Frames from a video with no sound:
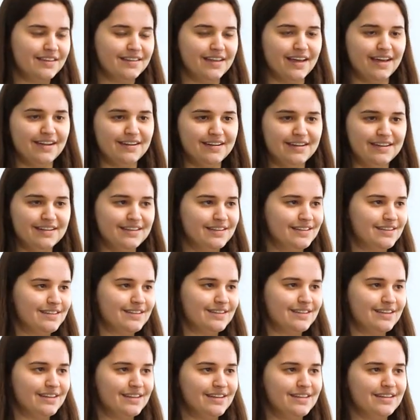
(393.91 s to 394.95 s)
that
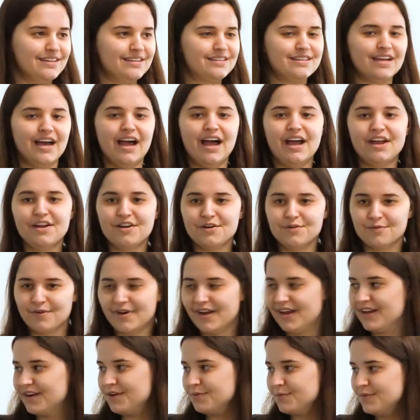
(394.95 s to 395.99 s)
his entire
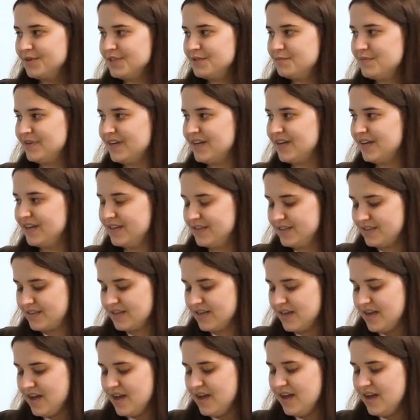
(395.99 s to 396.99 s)
rant was because